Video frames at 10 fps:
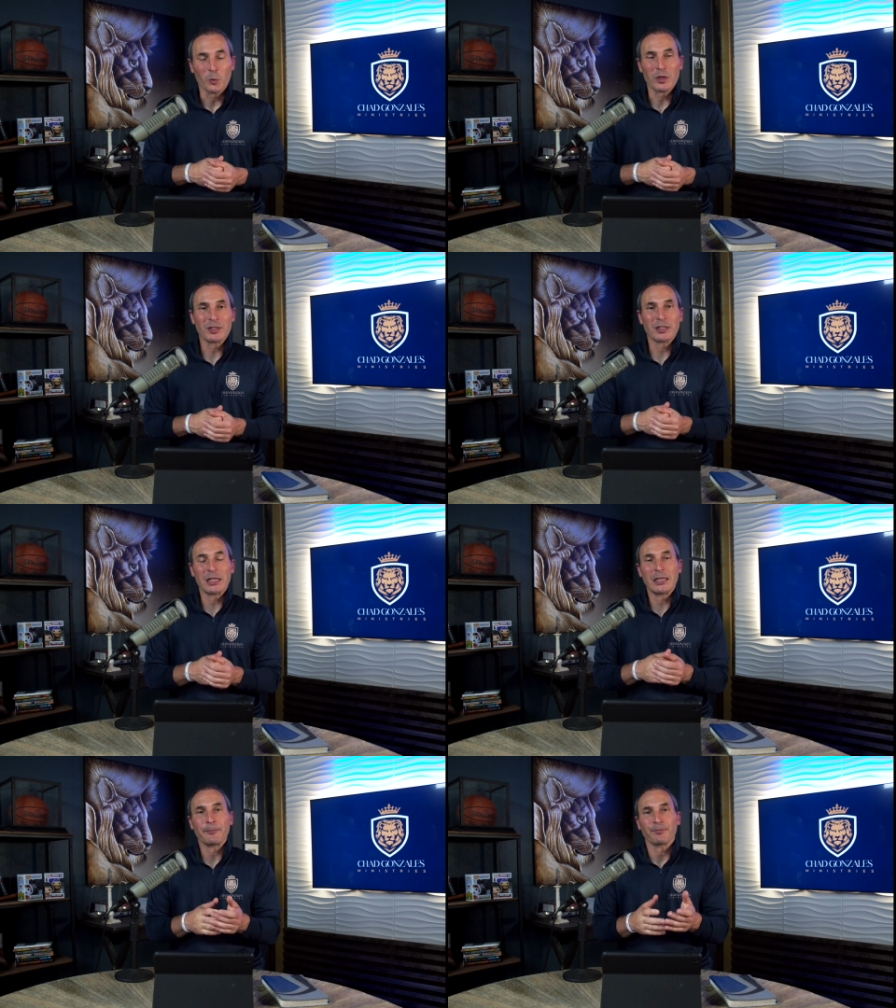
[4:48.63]
We
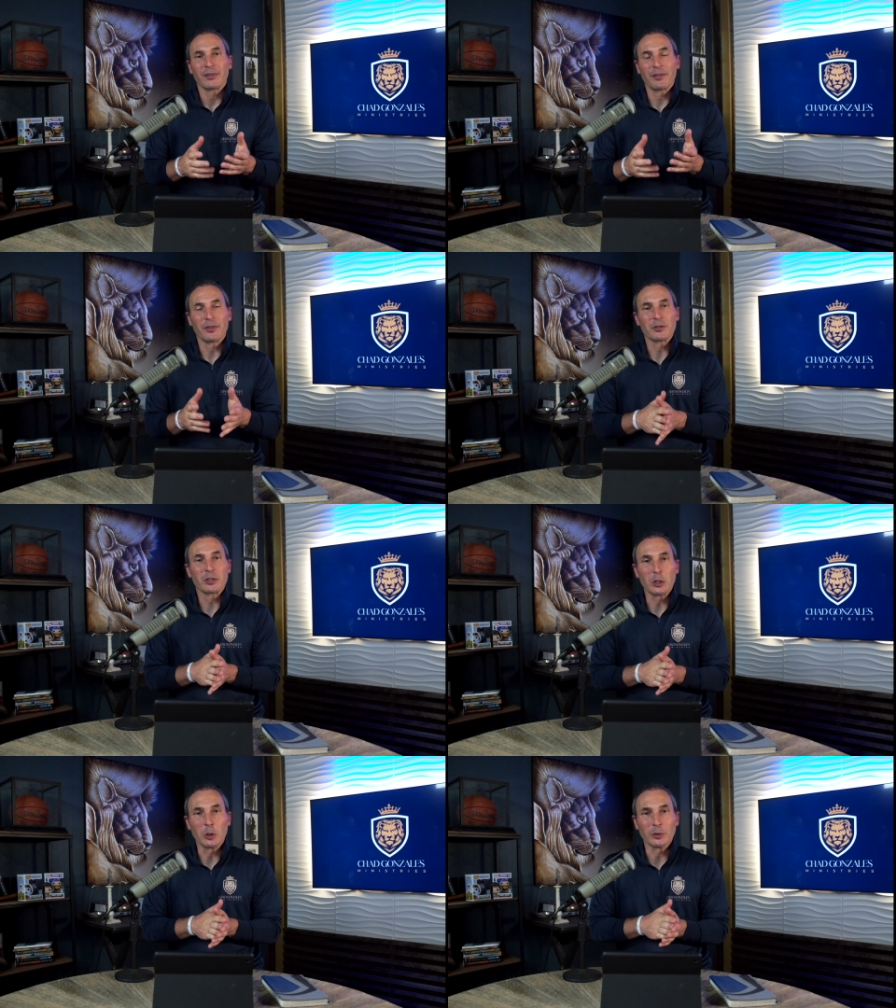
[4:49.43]
see in
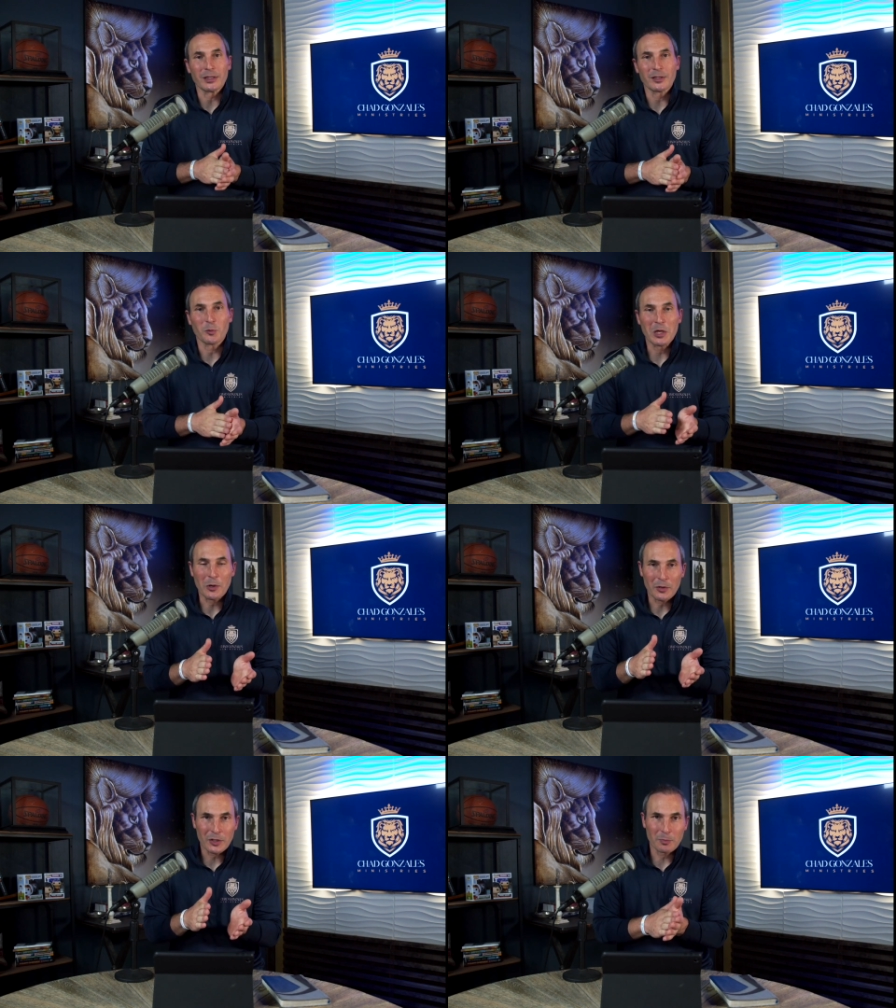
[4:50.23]
Thessalonians that we
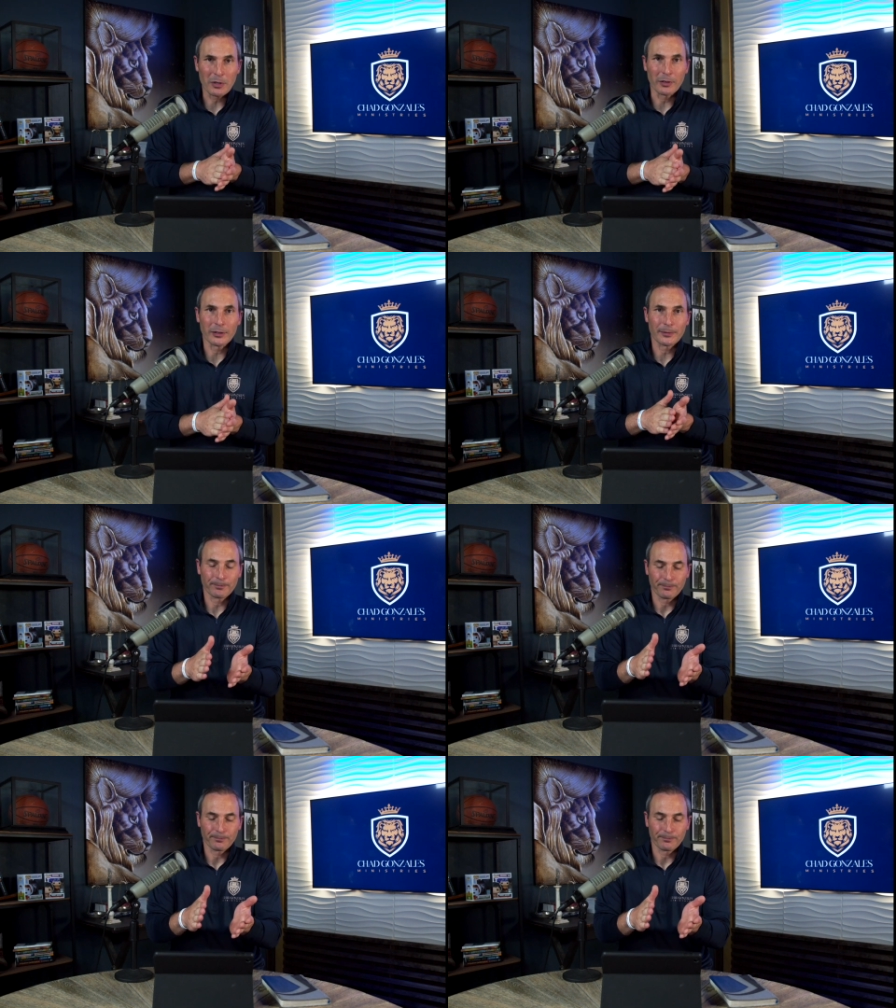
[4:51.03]
are a spirit.